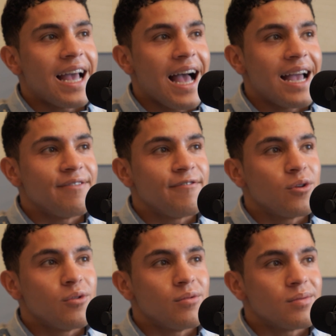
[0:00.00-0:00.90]
I
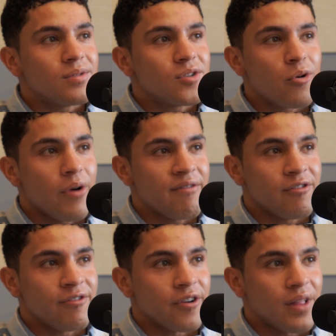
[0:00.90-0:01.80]
feel so
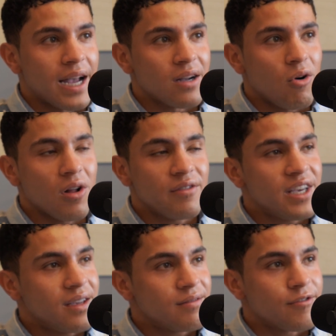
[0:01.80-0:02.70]
grateful for like all of
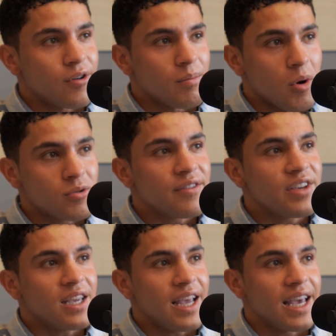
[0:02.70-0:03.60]
it, for most of
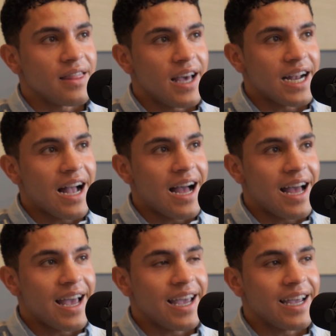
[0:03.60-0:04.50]
it. And like
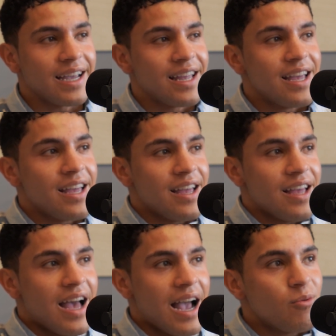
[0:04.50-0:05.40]
I
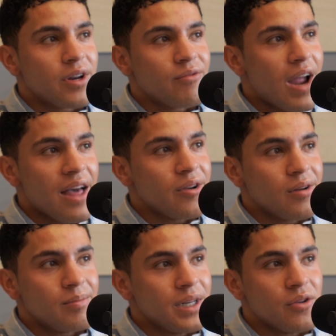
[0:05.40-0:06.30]
wouldn't
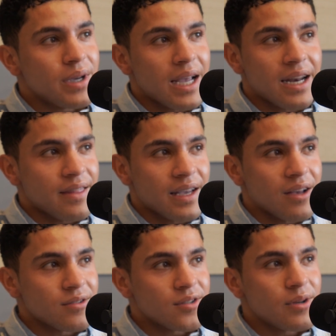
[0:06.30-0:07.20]
rather be doing anything
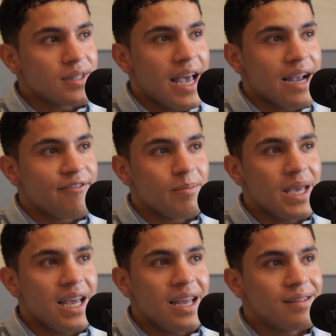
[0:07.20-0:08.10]
else. So it's like, for
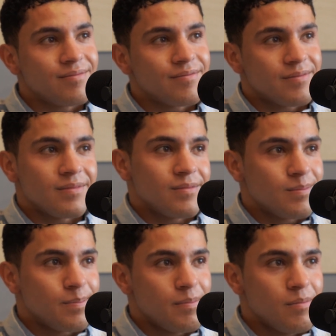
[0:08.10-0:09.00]
me,
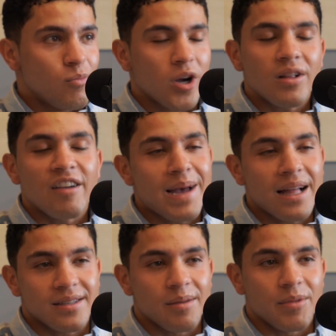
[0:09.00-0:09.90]
work-life
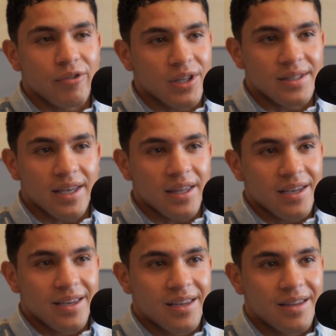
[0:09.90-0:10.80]
balance can be really silly
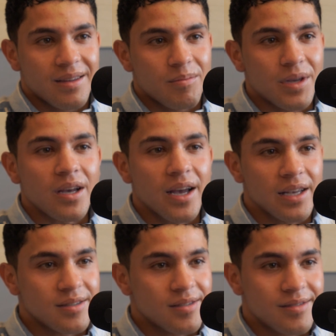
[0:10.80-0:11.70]

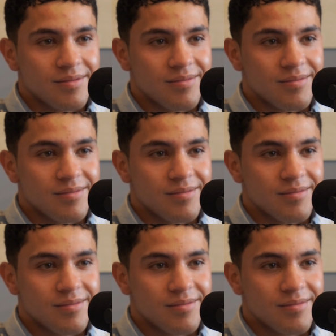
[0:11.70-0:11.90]
because